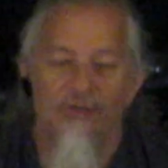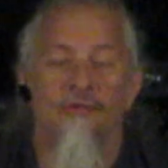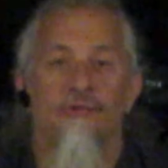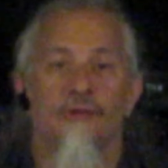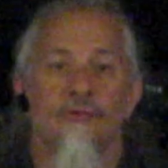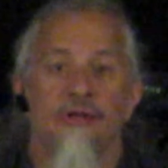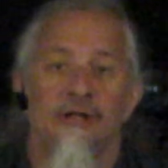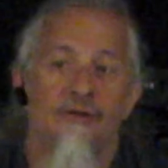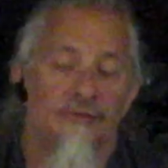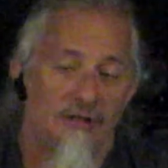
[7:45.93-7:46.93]
So to
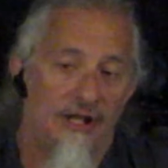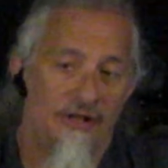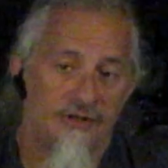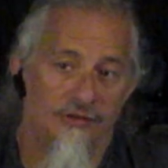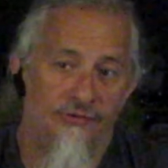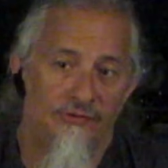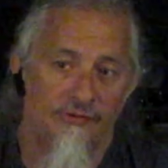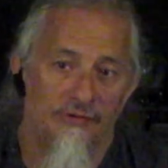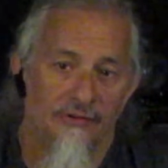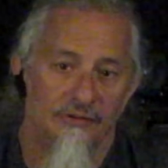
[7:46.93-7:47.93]
get your clashes
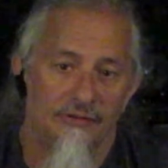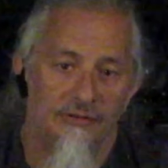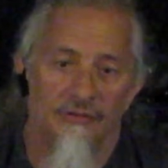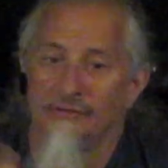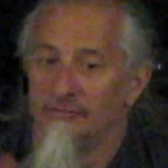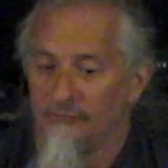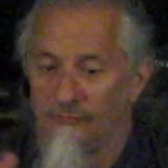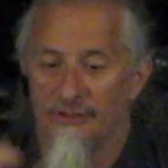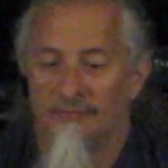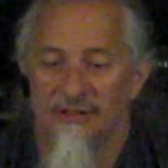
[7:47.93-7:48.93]

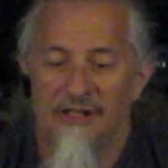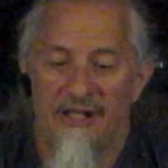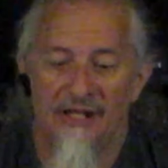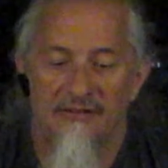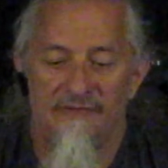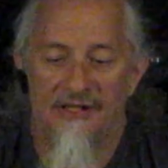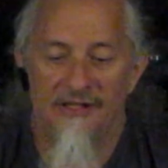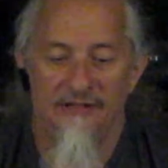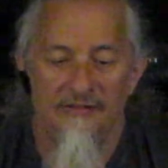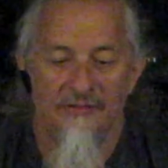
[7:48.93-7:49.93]
with the blade
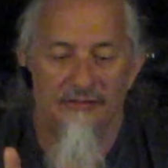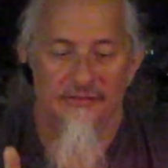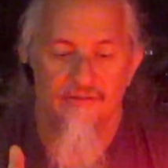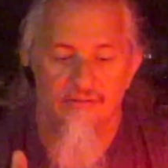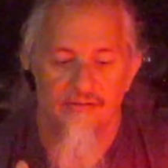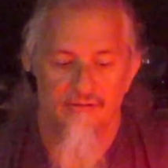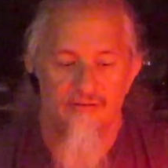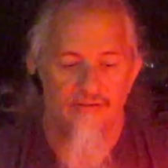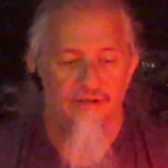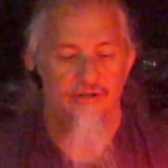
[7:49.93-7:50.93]
activated,
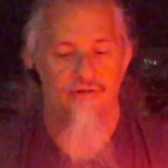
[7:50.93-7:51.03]
you